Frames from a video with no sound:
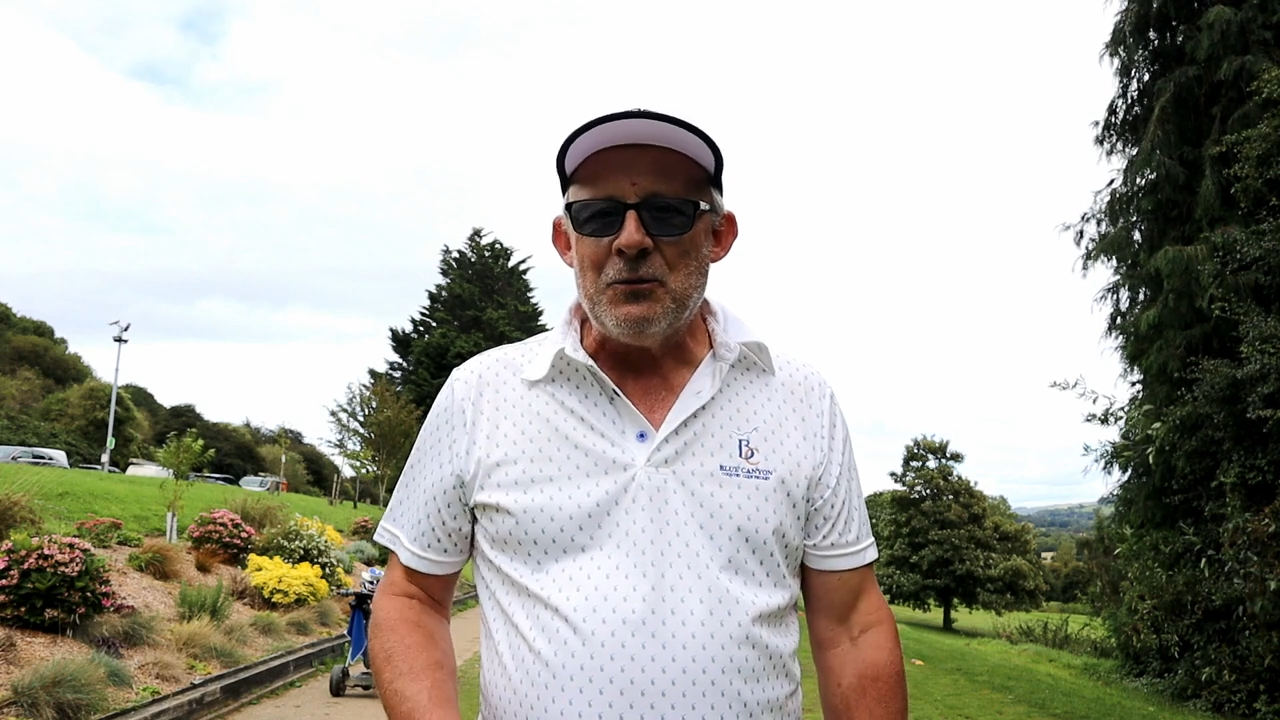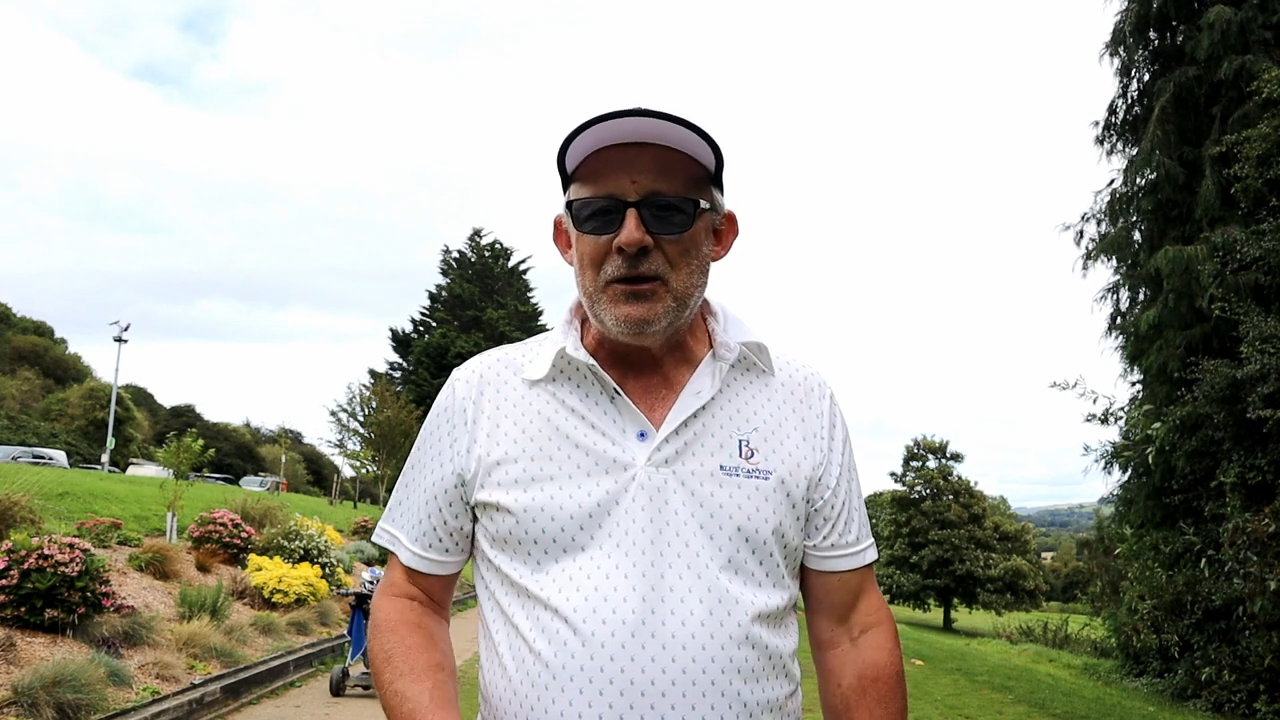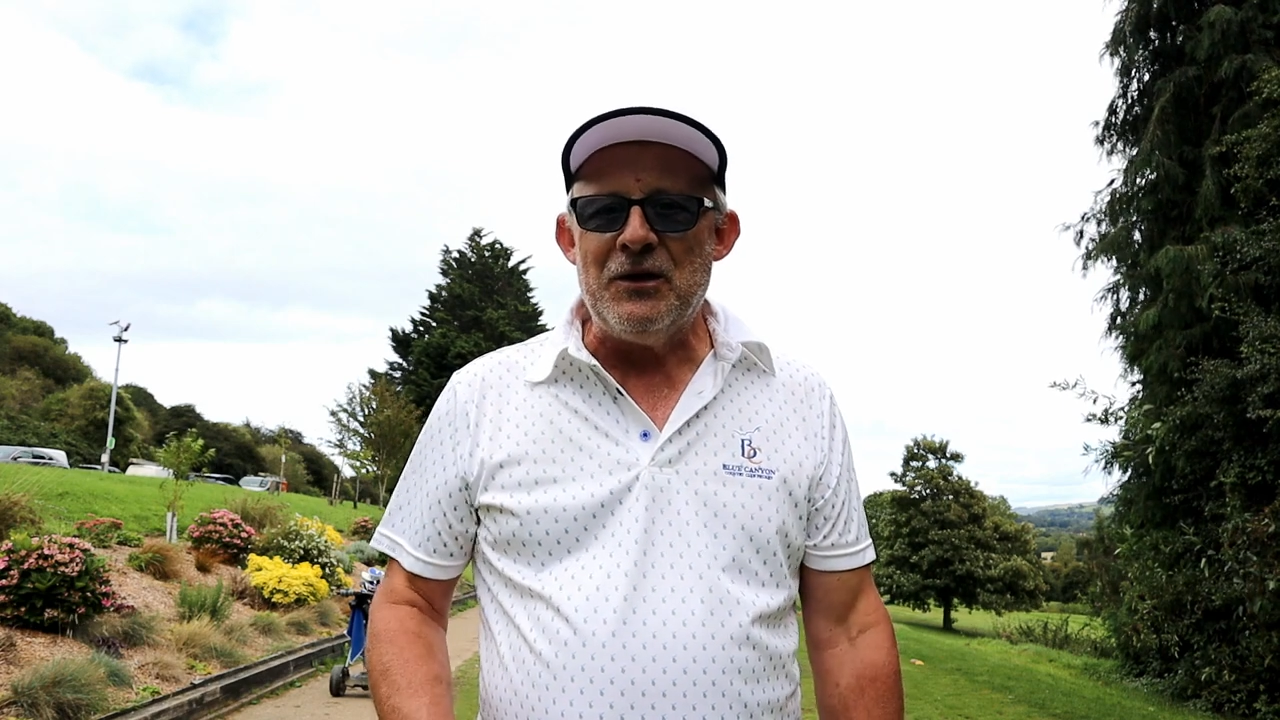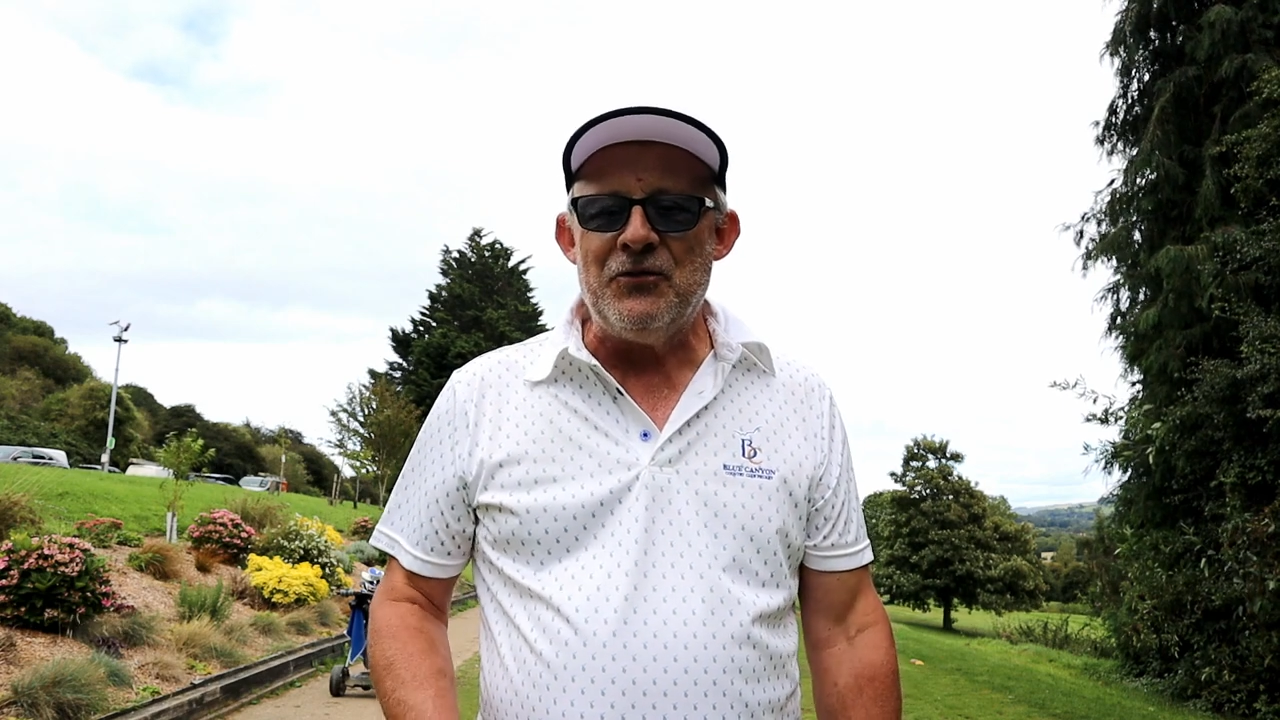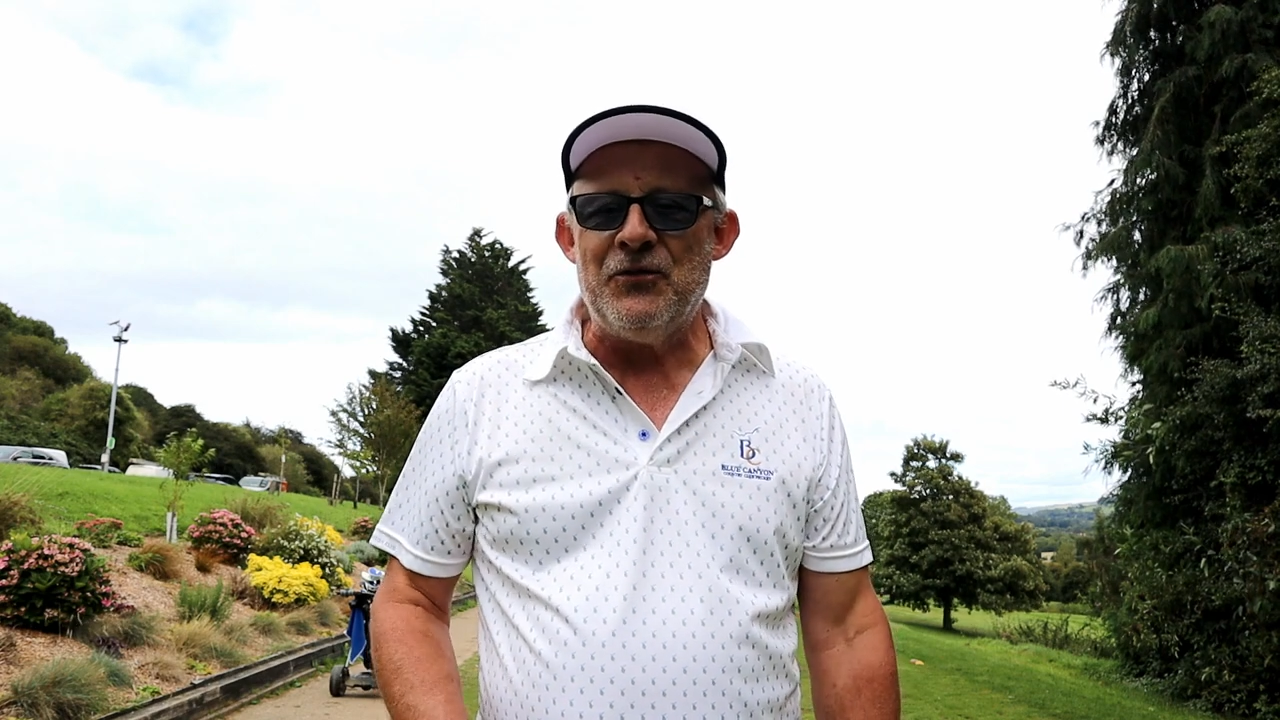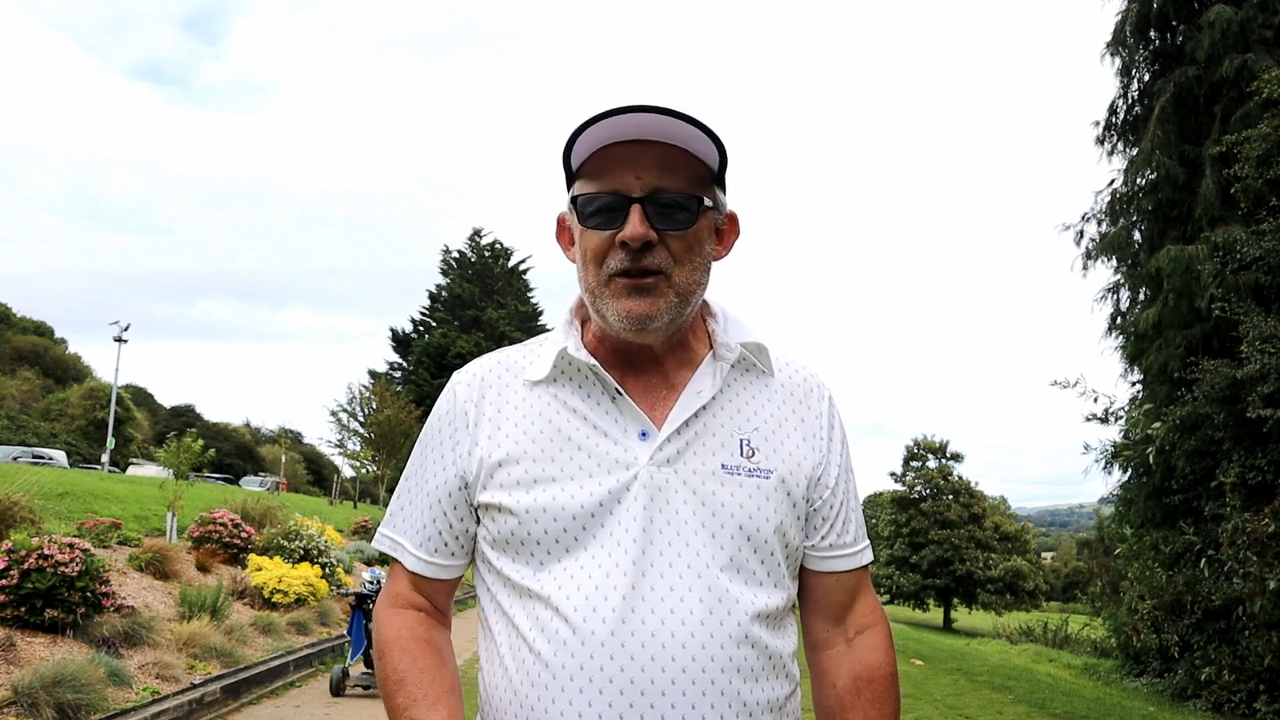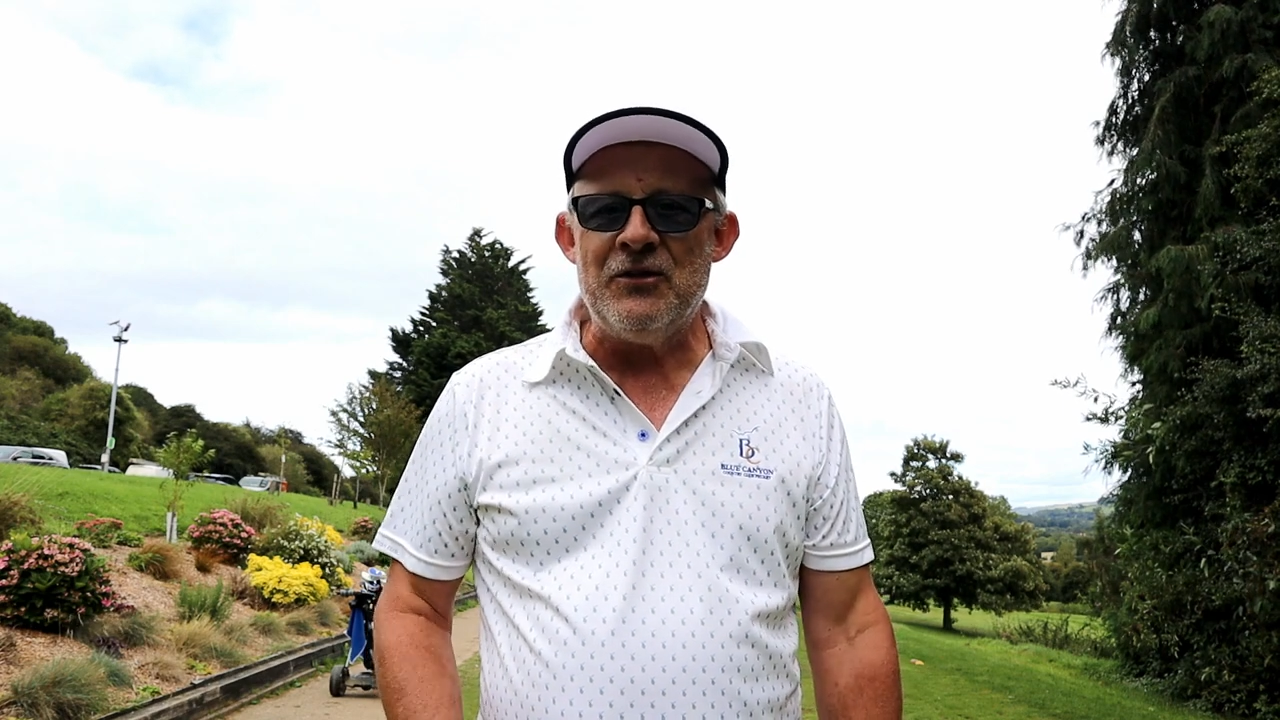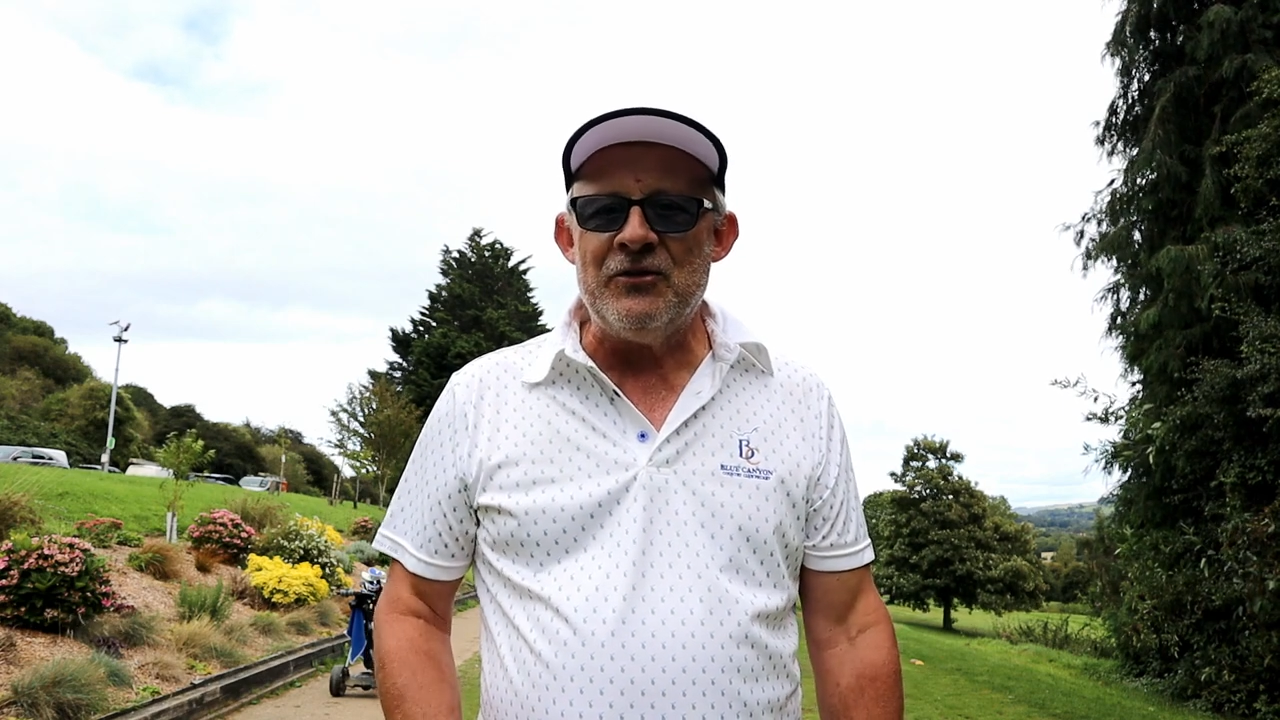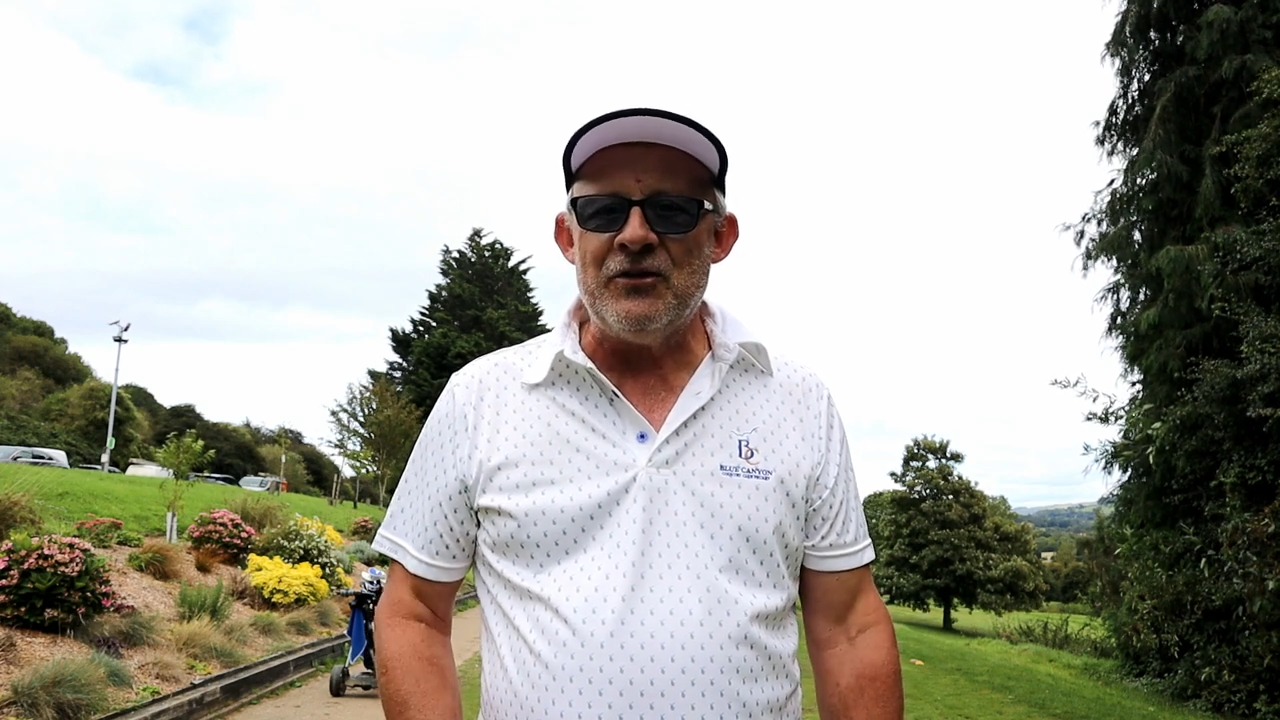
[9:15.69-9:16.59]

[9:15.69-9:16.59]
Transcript: We're going to finish